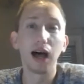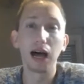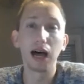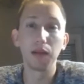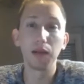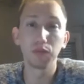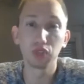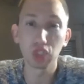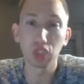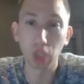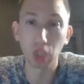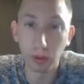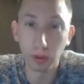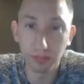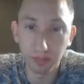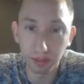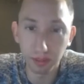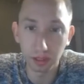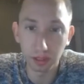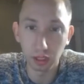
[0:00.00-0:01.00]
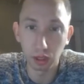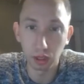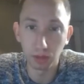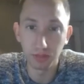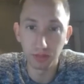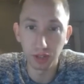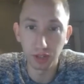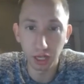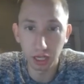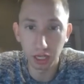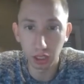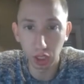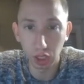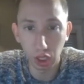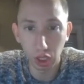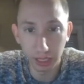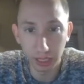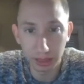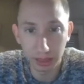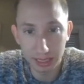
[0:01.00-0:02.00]
So if you're going to
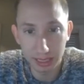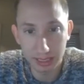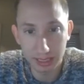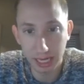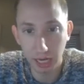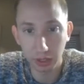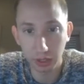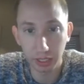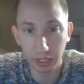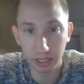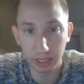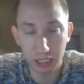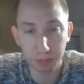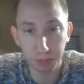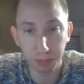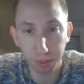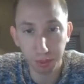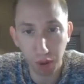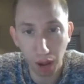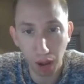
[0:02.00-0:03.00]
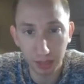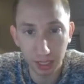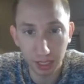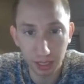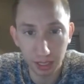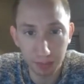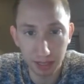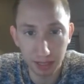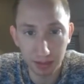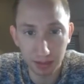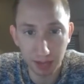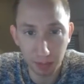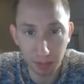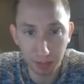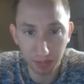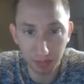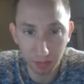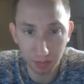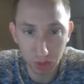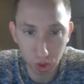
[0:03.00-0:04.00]
look in this area, that's probably going to be the type
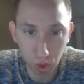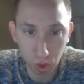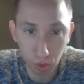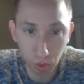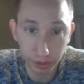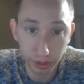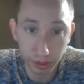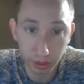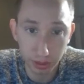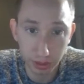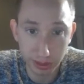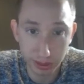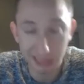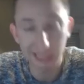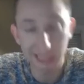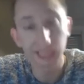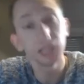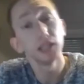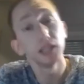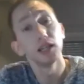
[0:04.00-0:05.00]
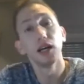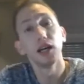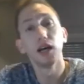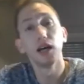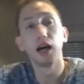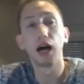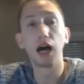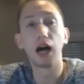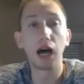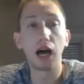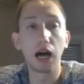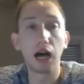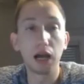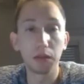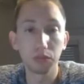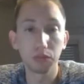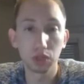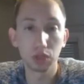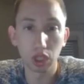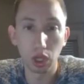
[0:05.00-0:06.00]
of inventory you're going to see.
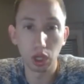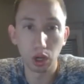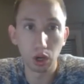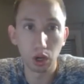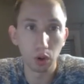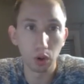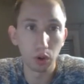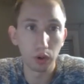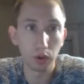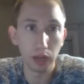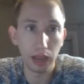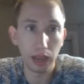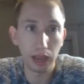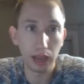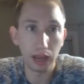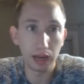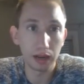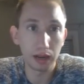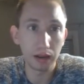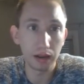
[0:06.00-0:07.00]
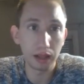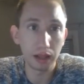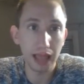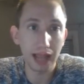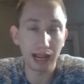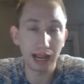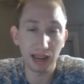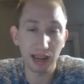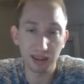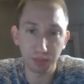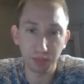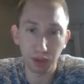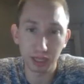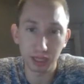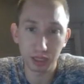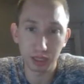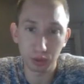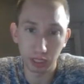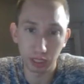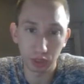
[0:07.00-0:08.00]
So in that kind of
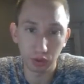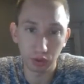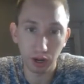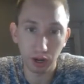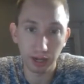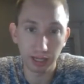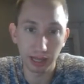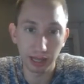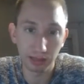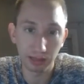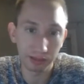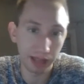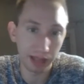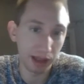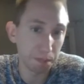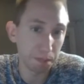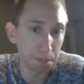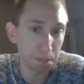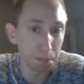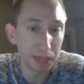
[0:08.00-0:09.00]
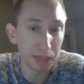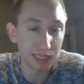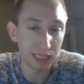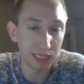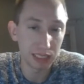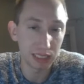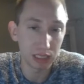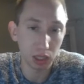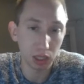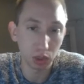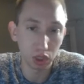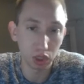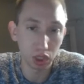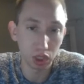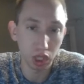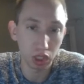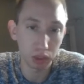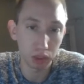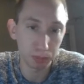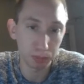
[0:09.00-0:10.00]
price range, right? Again, that mid
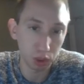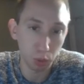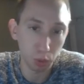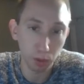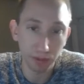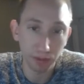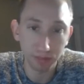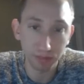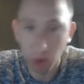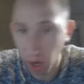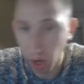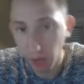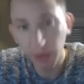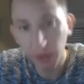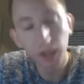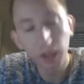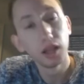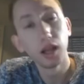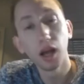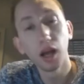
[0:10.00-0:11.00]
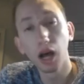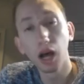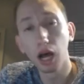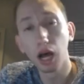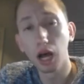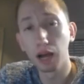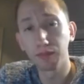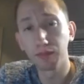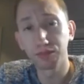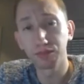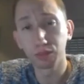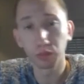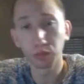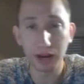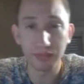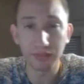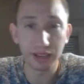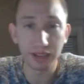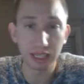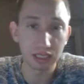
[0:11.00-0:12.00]
$600 per square foot for
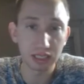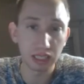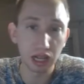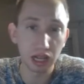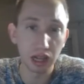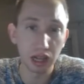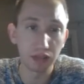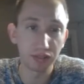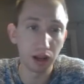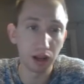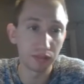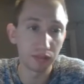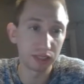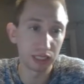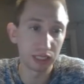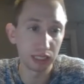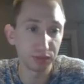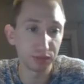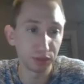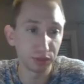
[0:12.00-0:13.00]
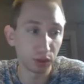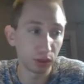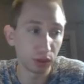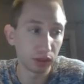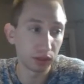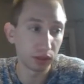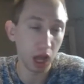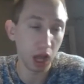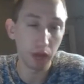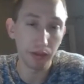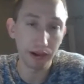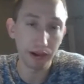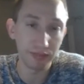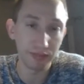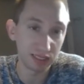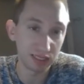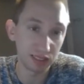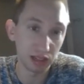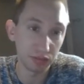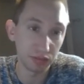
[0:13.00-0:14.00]
renovated stuff. And obviously for
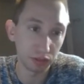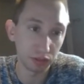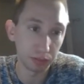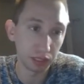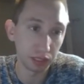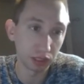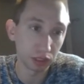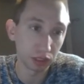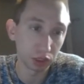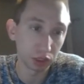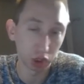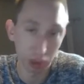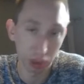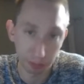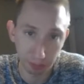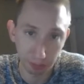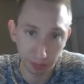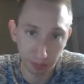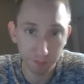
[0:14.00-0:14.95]
non-renovated stuff, it'll be a little cheaper.